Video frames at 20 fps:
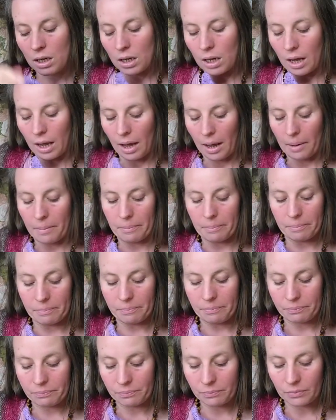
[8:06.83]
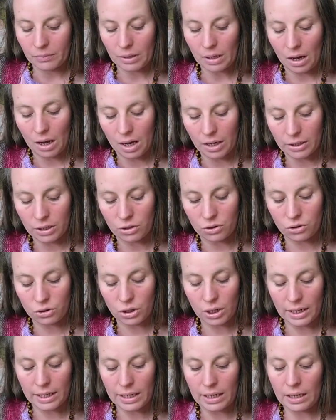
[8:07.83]
I
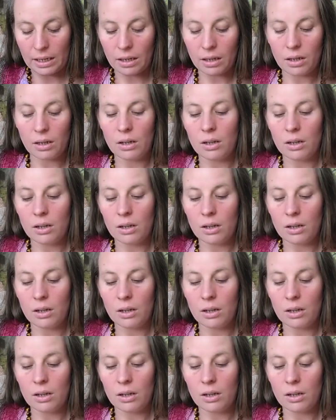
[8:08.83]
usually